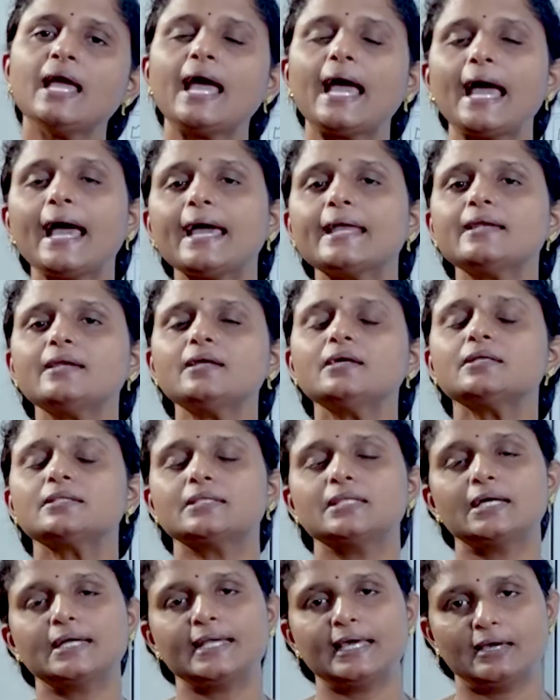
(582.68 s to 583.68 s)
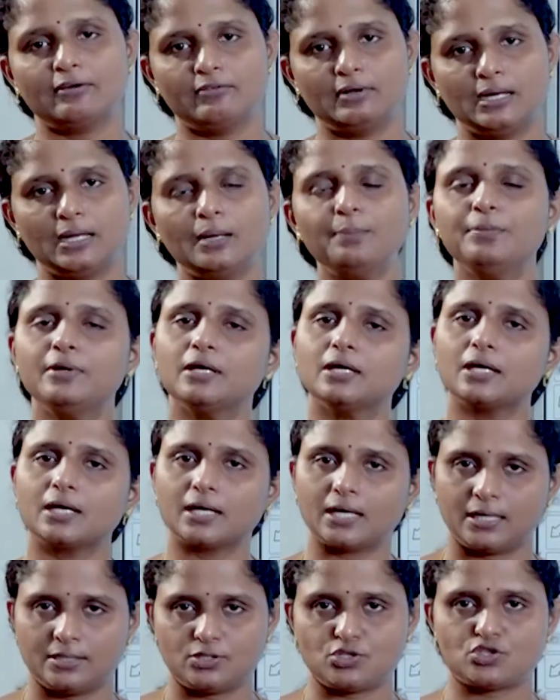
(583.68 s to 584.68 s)
and the developed
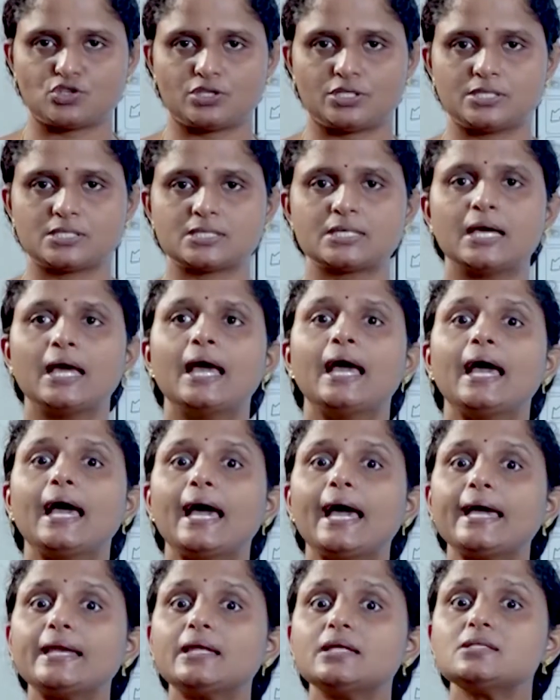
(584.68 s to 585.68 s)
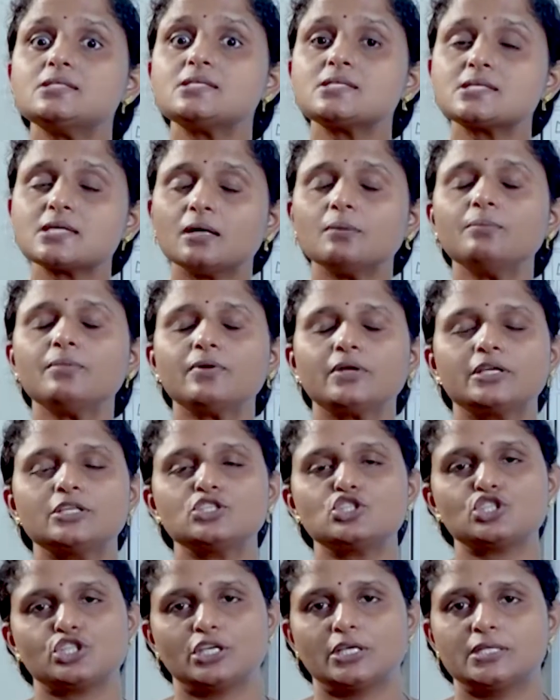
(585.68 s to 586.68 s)
countries. And in some
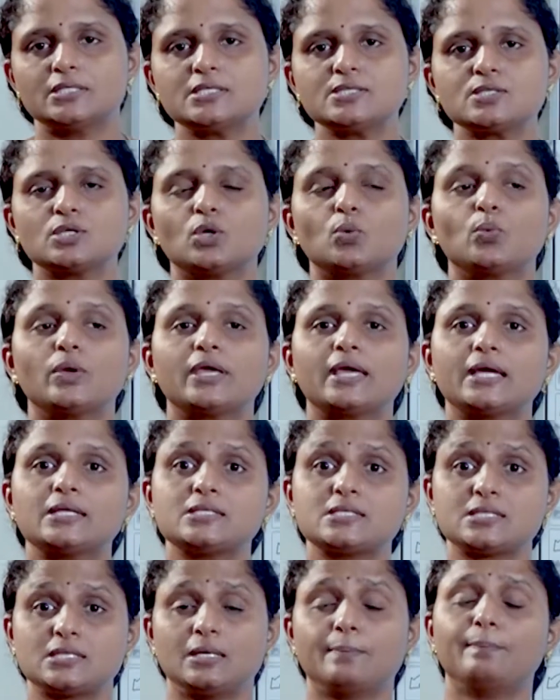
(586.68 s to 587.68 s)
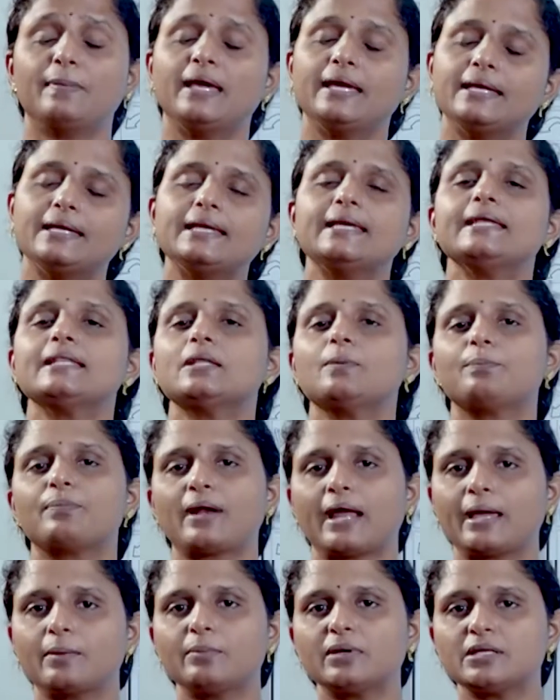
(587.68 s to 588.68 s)
regions, we can see mainly in the
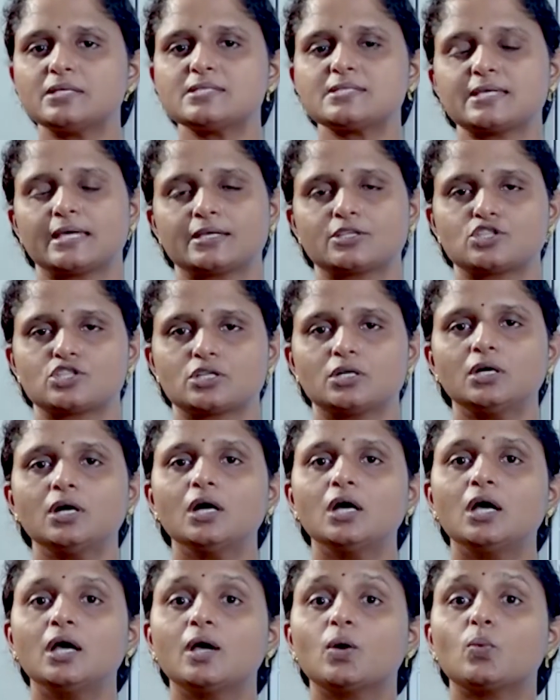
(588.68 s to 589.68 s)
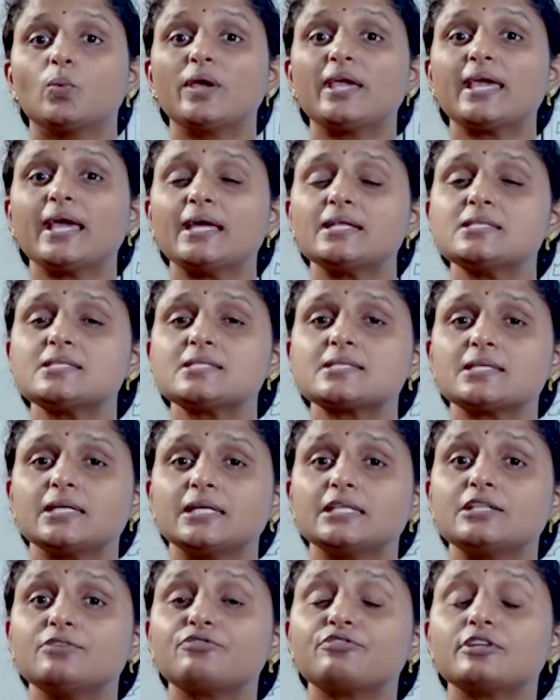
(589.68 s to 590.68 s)
primary sector, we can
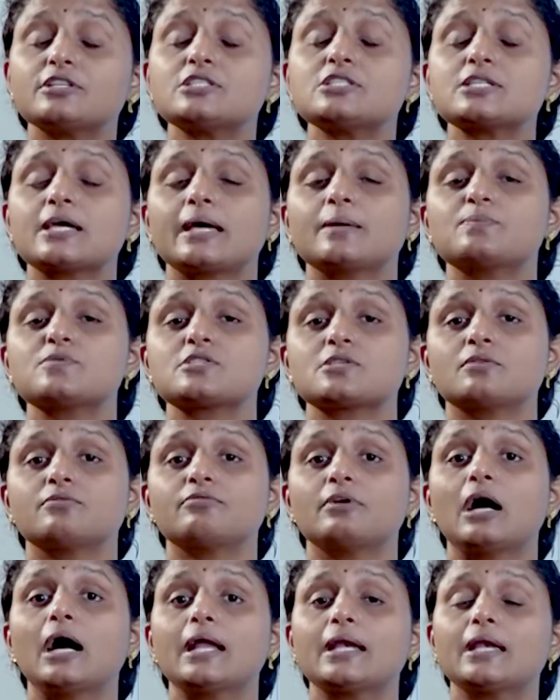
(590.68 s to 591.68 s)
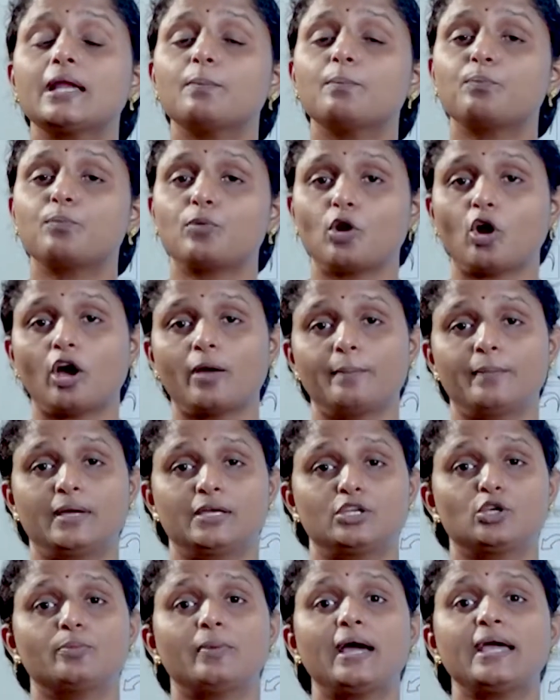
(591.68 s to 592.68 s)
see different types of unemployment.
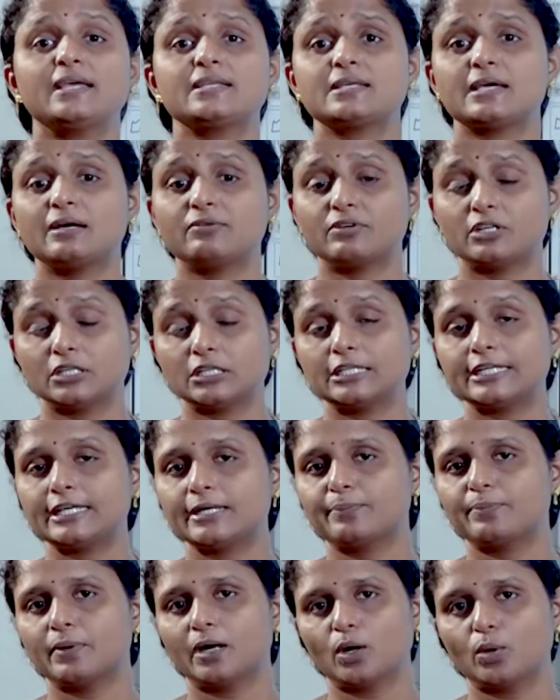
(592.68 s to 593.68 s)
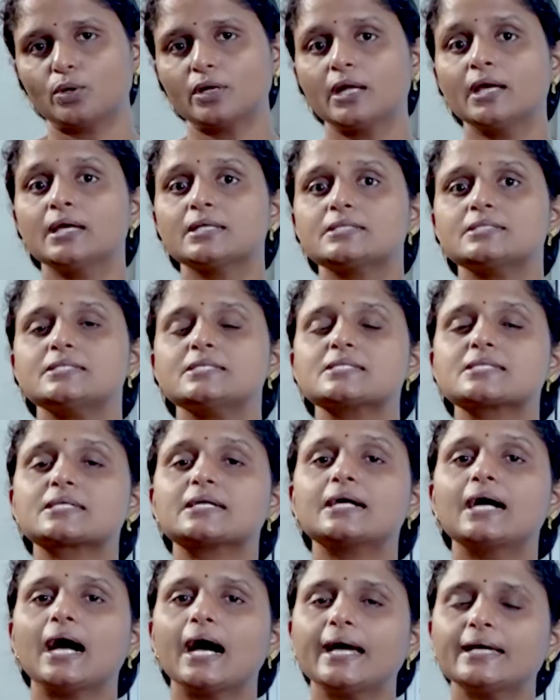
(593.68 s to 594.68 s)
You might have heard about
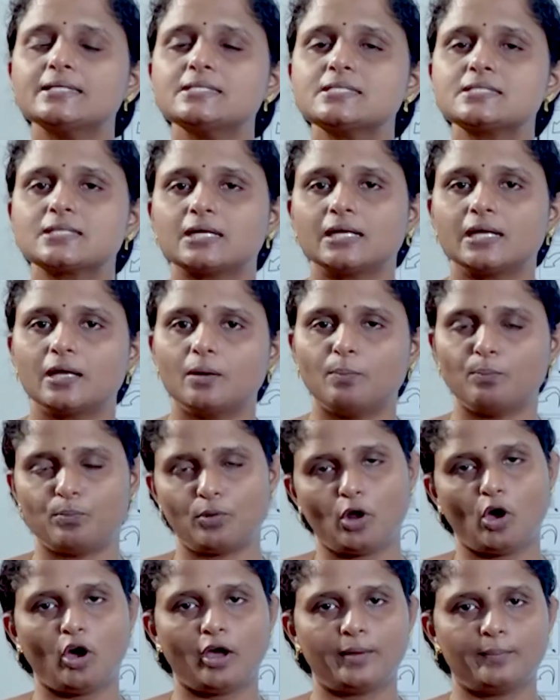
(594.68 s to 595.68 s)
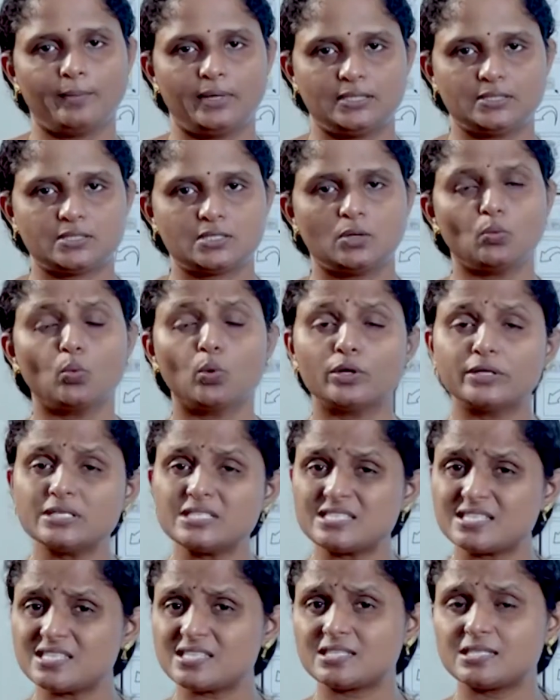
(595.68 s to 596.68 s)
disguised unemployment. What is
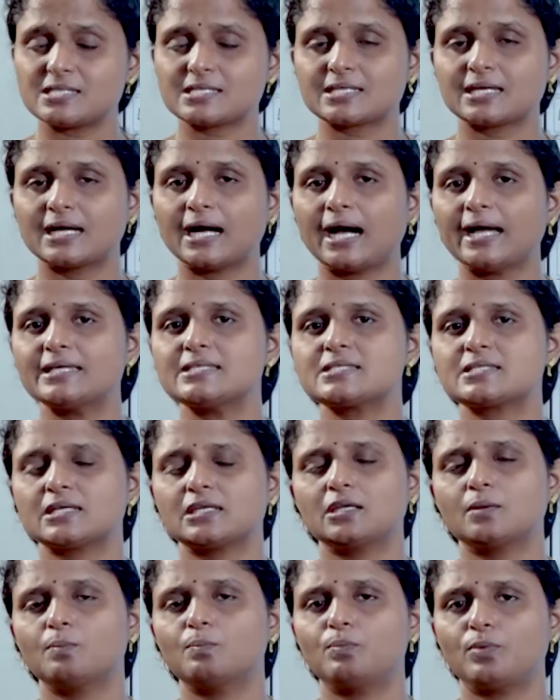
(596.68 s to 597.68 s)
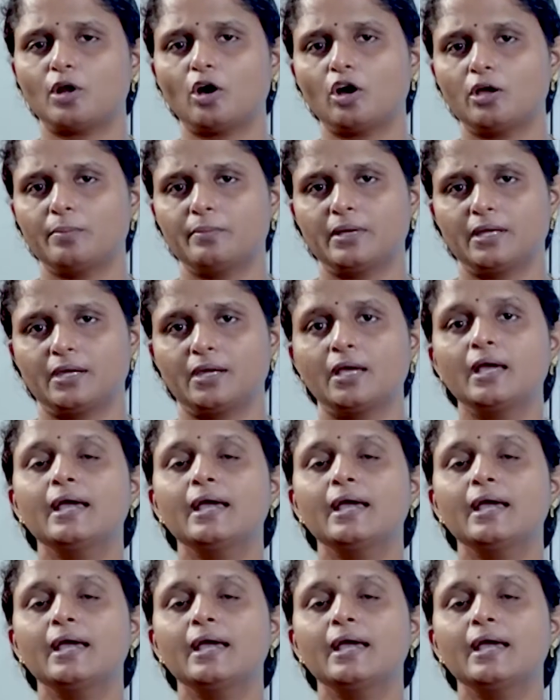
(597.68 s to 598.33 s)
this disguised unemployment?